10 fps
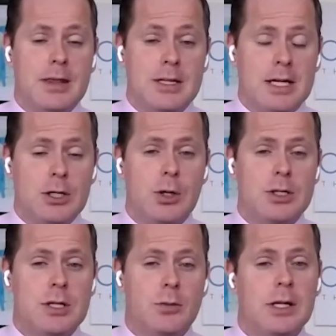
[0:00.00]
the
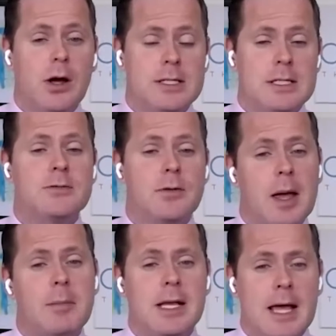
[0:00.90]
technology that we licensed from
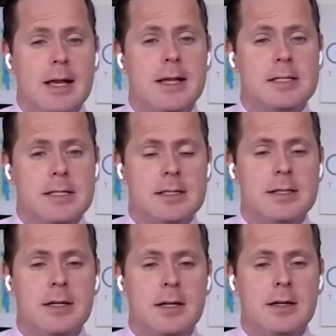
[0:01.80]
MD
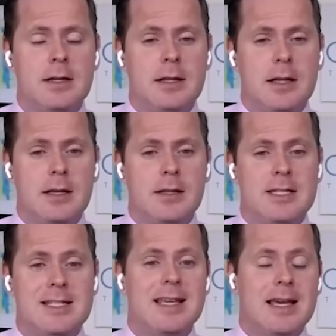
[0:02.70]
Anderson, the
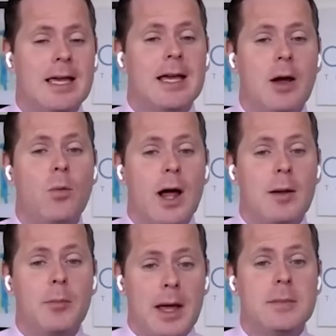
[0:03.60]

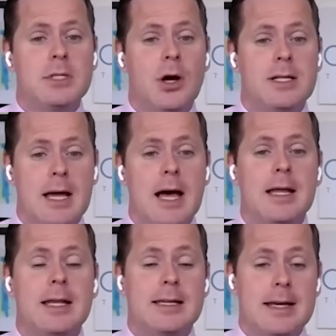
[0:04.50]
DKK1 peptide
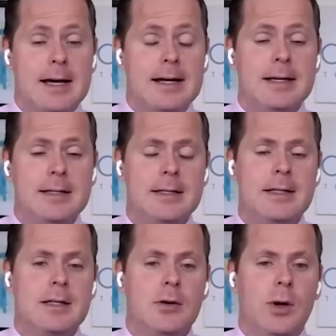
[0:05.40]
targeting CAR.
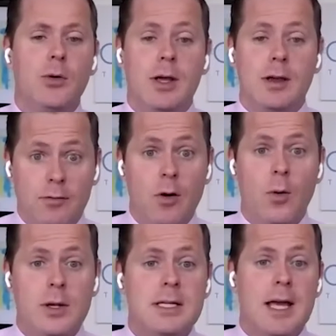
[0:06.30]
We're looking
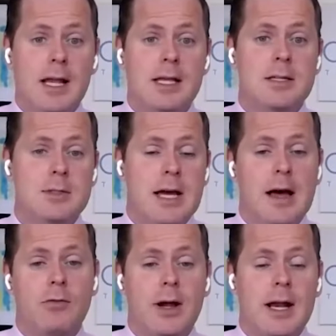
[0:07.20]
forward to getting some
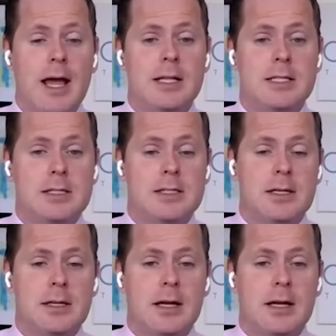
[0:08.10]
data readouts